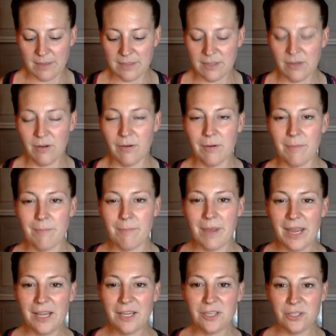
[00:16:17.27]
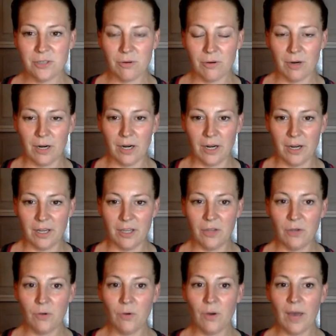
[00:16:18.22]
So make sure
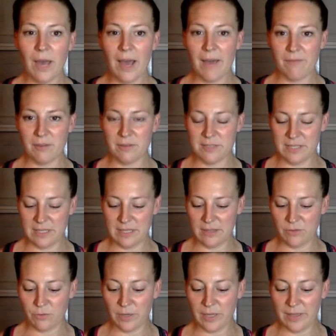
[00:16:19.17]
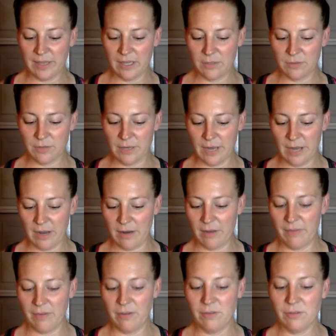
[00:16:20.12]
you have those 3 things written down.
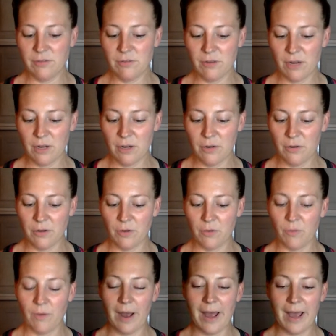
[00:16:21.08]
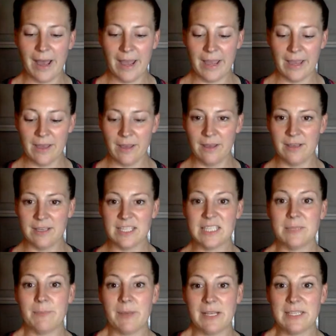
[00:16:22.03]
If you do not know your why,
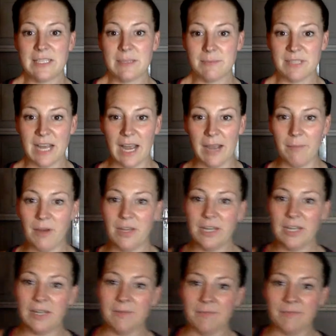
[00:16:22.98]
spend some time on it.